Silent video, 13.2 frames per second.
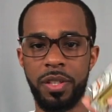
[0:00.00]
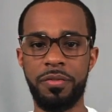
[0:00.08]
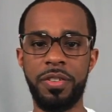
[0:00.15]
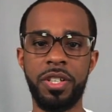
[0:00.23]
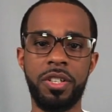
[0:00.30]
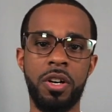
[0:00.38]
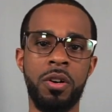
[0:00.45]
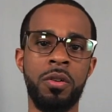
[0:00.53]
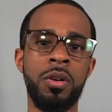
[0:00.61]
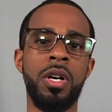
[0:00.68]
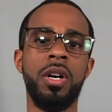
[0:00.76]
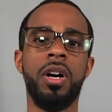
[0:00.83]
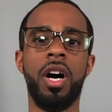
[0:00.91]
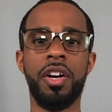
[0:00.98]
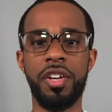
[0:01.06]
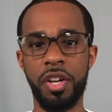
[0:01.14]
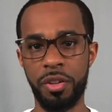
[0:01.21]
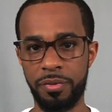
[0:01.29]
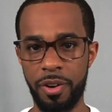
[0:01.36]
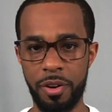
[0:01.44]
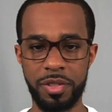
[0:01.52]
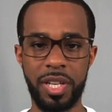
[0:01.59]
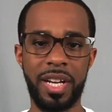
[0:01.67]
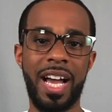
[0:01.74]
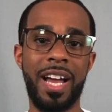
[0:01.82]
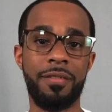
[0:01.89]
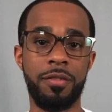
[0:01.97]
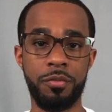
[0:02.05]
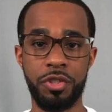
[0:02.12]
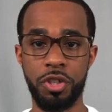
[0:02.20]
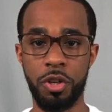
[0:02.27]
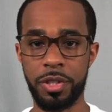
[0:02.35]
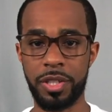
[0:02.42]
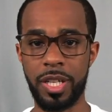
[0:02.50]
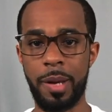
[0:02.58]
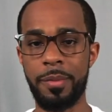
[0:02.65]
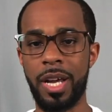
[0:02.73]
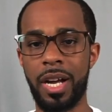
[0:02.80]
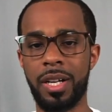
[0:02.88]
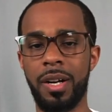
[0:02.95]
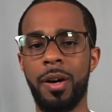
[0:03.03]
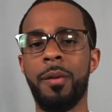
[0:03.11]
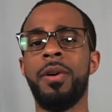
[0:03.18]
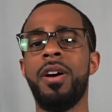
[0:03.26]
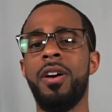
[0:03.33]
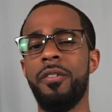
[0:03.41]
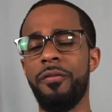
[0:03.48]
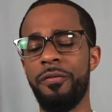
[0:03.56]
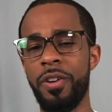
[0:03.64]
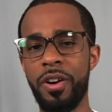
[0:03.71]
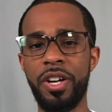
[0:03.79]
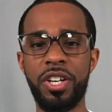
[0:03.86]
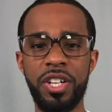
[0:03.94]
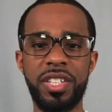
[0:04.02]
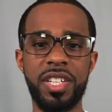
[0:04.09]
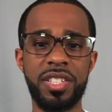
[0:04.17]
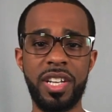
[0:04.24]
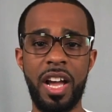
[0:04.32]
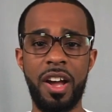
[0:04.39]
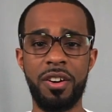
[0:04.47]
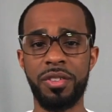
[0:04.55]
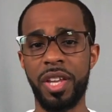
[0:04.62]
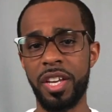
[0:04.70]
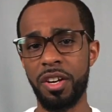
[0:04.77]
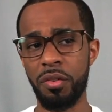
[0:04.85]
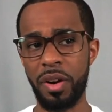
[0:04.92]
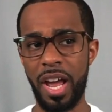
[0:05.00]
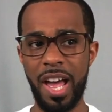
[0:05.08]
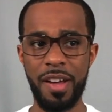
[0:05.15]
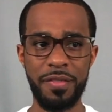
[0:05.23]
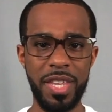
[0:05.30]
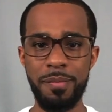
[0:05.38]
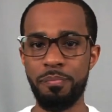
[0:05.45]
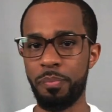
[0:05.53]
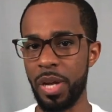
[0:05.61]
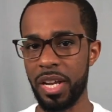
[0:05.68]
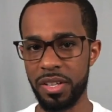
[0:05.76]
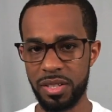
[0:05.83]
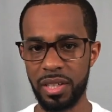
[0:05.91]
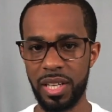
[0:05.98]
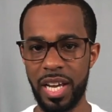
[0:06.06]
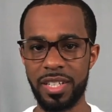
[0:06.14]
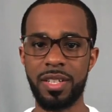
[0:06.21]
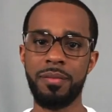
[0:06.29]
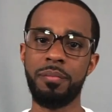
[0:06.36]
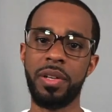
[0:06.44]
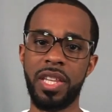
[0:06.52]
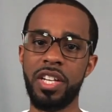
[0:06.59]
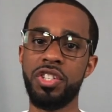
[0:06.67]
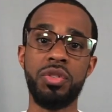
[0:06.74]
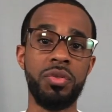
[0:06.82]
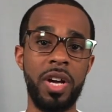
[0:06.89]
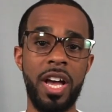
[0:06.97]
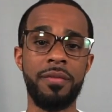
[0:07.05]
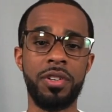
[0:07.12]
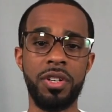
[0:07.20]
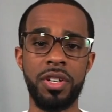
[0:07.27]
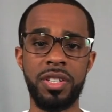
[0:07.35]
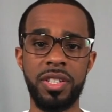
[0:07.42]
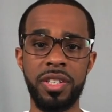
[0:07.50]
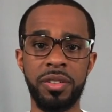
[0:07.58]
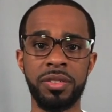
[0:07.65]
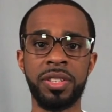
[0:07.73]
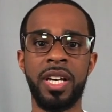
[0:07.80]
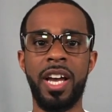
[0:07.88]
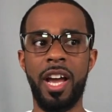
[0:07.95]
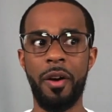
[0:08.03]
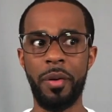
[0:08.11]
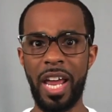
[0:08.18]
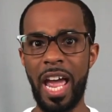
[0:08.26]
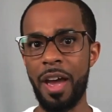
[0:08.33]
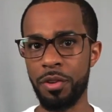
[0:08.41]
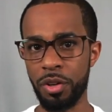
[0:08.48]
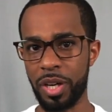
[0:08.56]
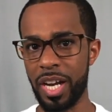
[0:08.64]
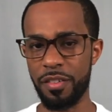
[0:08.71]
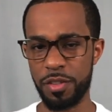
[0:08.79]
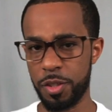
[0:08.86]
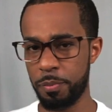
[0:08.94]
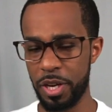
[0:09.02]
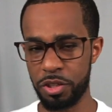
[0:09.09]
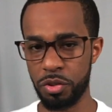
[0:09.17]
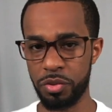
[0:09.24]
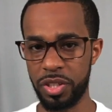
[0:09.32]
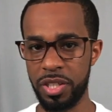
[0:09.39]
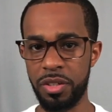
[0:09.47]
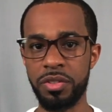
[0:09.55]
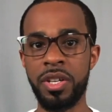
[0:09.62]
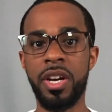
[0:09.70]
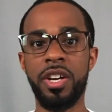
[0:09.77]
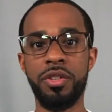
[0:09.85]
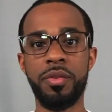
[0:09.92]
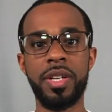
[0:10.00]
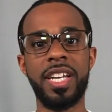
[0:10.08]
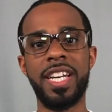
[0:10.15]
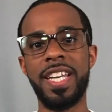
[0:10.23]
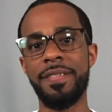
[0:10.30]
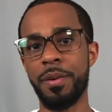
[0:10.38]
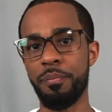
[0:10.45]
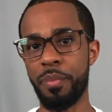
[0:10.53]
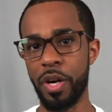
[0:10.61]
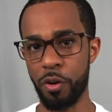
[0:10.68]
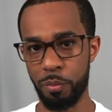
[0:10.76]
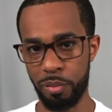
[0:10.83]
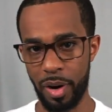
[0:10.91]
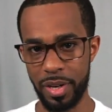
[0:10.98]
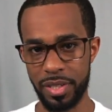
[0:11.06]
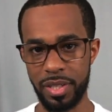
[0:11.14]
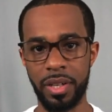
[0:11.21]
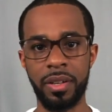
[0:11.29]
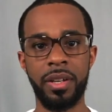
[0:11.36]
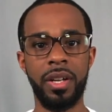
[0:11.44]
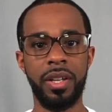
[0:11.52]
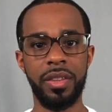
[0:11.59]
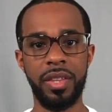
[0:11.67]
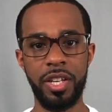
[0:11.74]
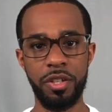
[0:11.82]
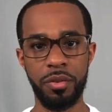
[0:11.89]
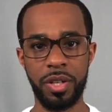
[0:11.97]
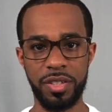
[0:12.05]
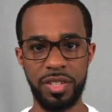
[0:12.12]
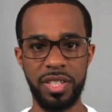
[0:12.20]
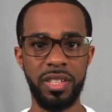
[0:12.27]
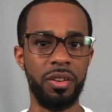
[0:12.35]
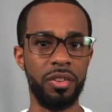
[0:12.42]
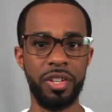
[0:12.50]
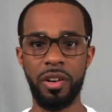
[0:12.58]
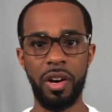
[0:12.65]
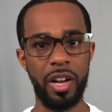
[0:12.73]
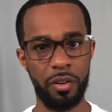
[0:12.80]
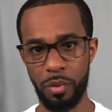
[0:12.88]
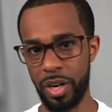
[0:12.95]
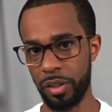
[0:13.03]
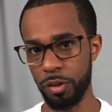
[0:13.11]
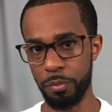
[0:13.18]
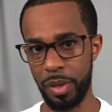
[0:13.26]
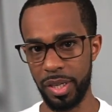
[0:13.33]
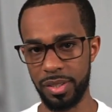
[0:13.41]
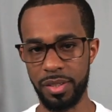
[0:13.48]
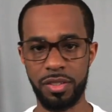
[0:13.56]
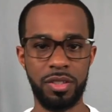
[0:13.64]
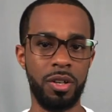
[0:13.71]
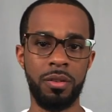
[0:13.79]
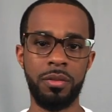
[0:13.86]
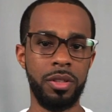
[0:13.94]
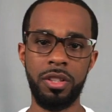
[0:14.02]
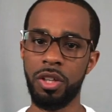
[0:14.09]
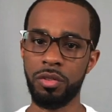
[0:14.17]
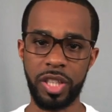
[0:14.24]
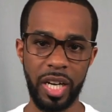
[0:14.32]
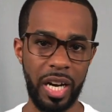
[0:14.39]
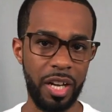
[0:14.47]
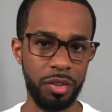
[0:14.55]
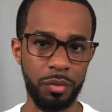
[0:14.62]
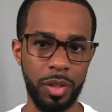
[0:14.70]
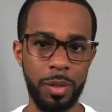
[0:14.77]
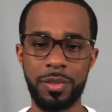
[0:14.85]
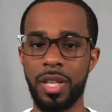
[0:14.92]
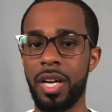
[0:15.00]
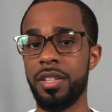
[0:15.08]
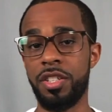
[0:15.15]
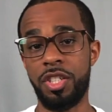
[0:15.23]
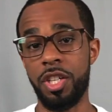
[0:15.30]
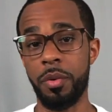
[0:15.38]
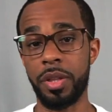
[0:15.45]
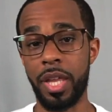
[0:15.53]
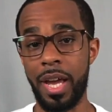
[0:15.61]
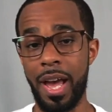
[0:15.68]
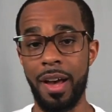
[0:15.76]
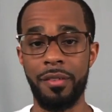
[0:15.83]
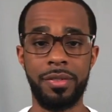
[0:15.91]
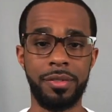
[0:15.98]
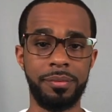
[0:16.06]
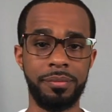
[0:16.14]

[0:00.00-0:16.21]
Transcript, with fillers: Fico, another fragrance I got from jomashop.com. Very good discounter. They don't have the biggest selection, but they do have good deals. And when they have their kind of special deals, you can get even better pricing than you can see on there at a regular basis. So, you know, check out the website, see what they have.